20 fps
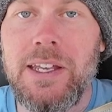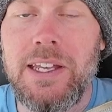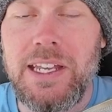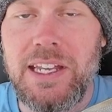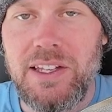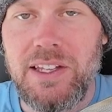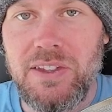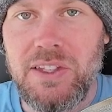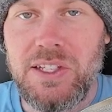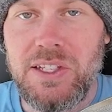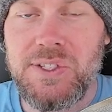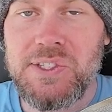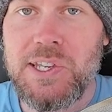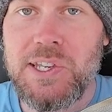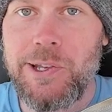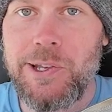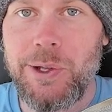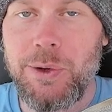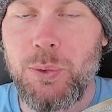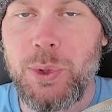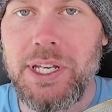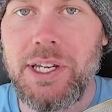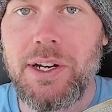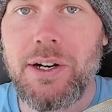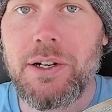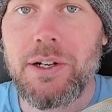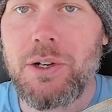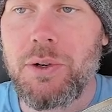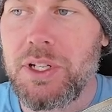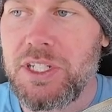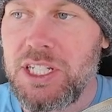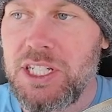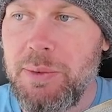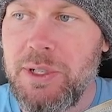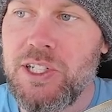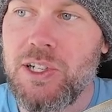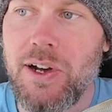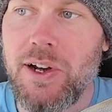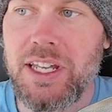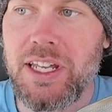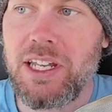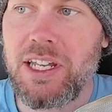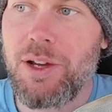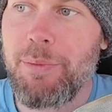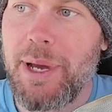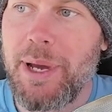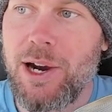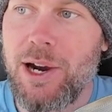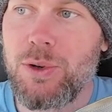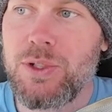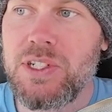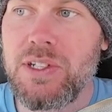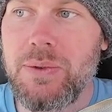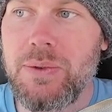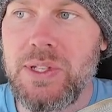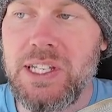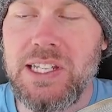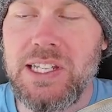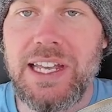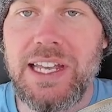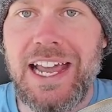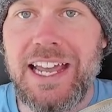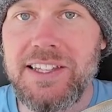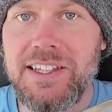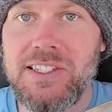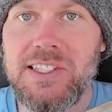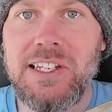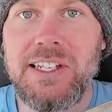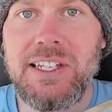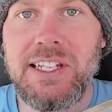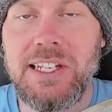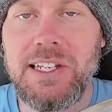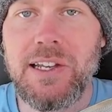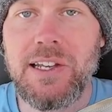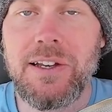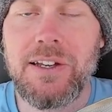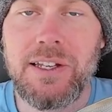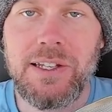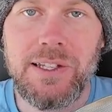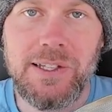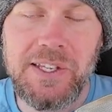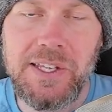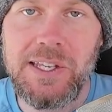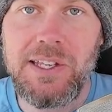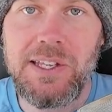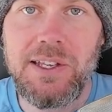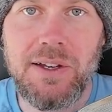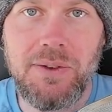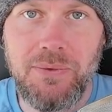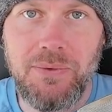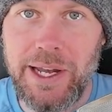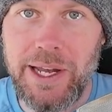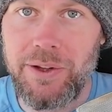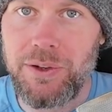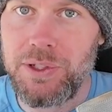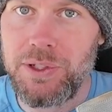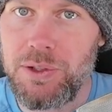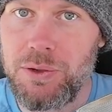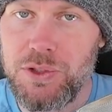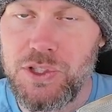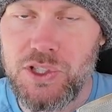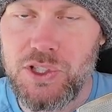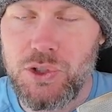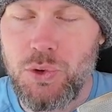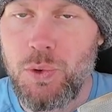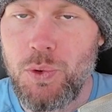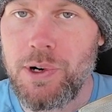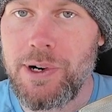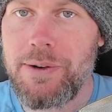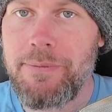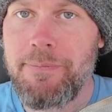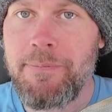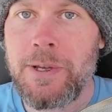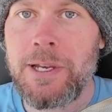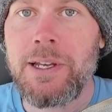In this skill, we are going to be talking about the etcd key value store.